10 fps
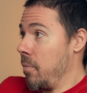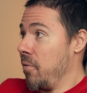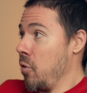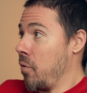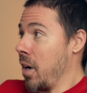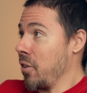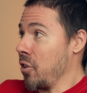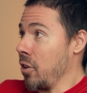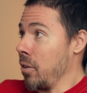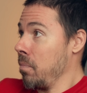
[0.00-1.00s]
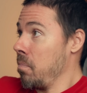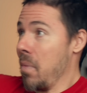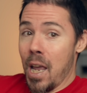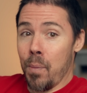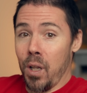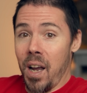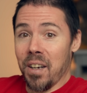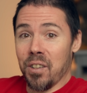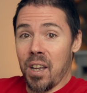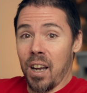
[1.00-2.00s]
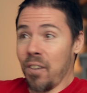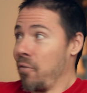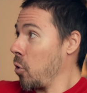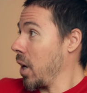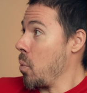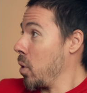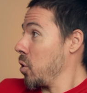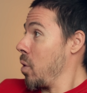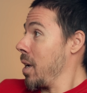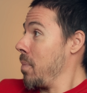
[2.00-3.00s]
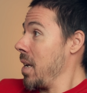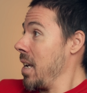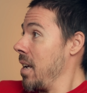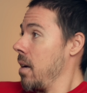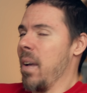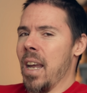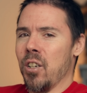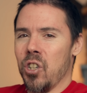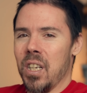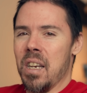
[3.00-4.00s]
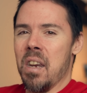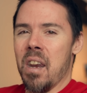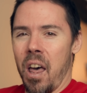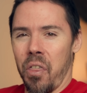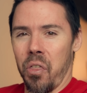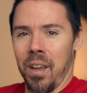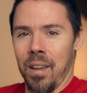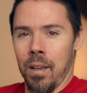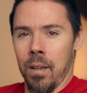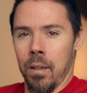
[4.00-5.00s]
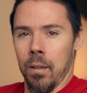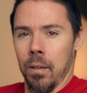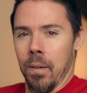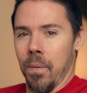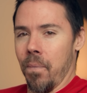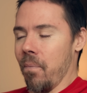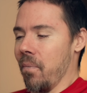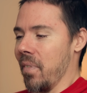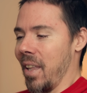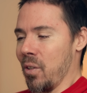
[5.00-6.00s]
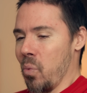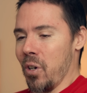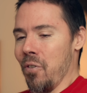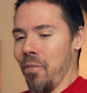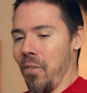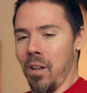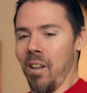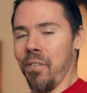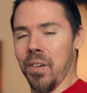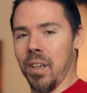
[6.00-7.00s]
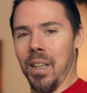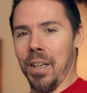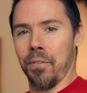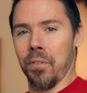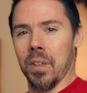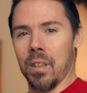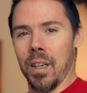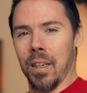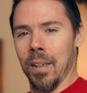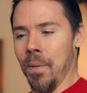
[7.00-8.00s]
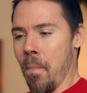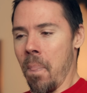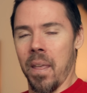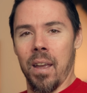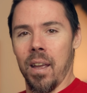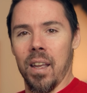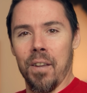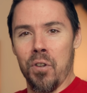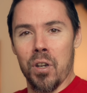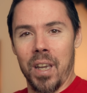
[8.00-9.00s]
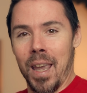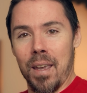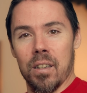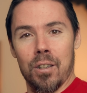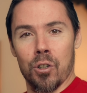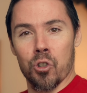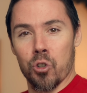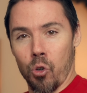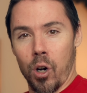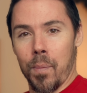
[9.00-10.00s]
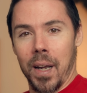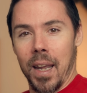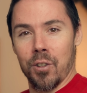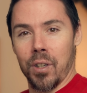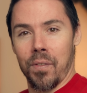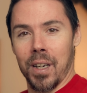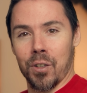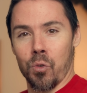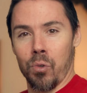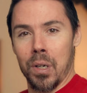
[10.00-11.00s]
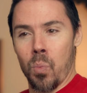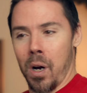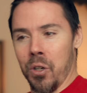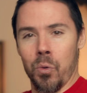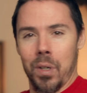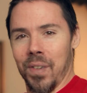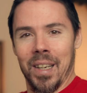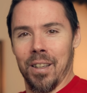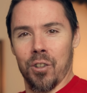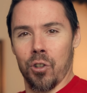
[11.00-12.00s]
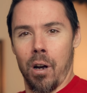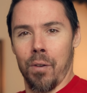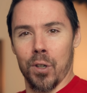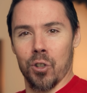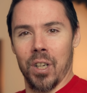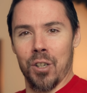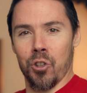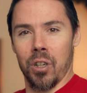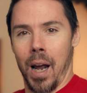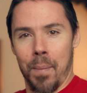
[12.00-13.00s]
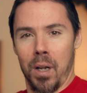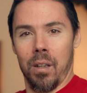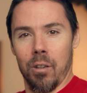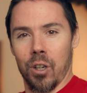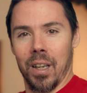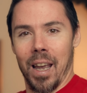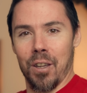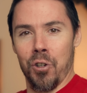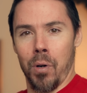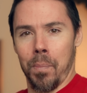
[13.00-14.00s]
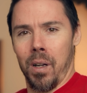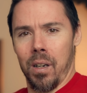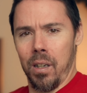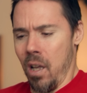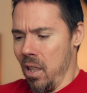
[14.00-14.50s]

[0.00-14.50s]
Viewfinder, animal eye detect, four K one twenty p, H D, nothing. That's where you fall off a cliff. It's like, if you can't destroy my A seven S three, why are you even in this conversation? I'm not looking at you. I'm not